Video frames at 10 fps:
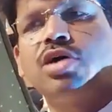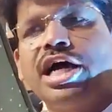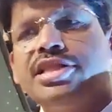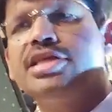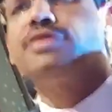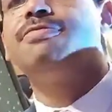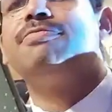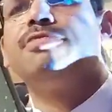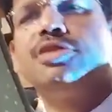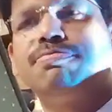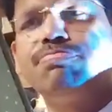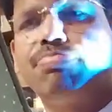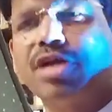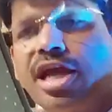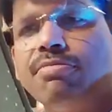So I think the
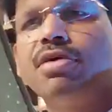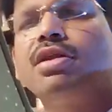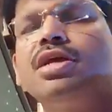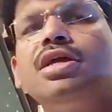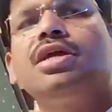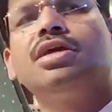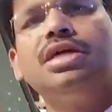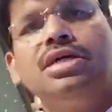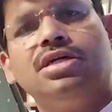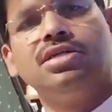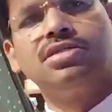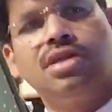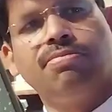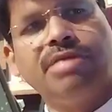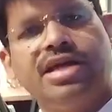primary
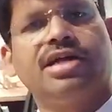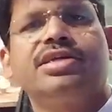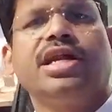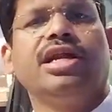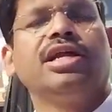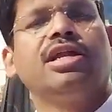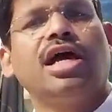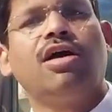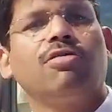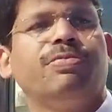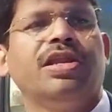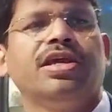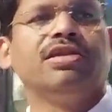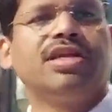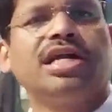mega trend, in our
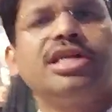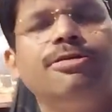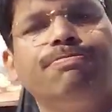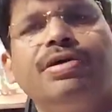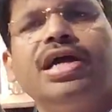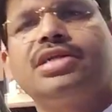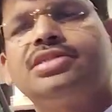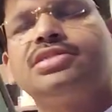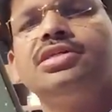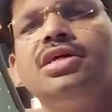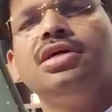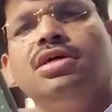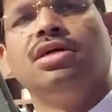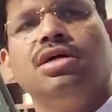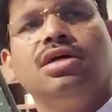opinion, that
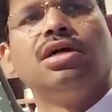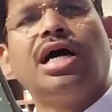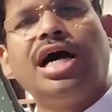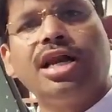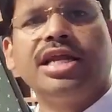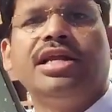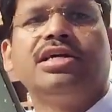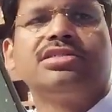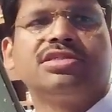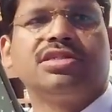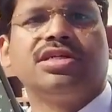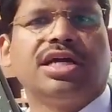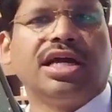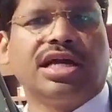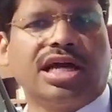impacts our
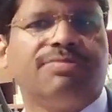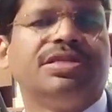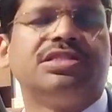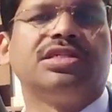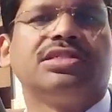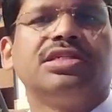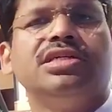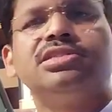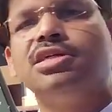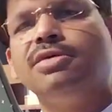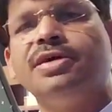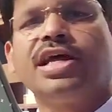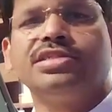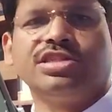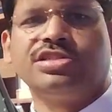industry and our business is
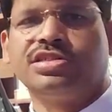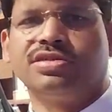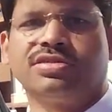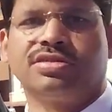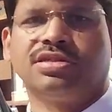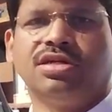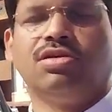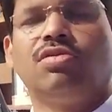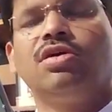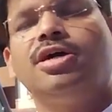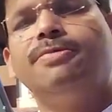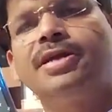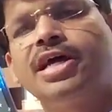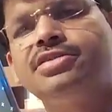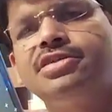urbanization.
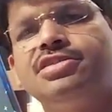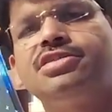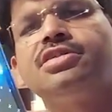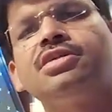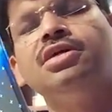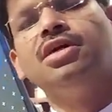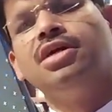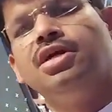Urbanization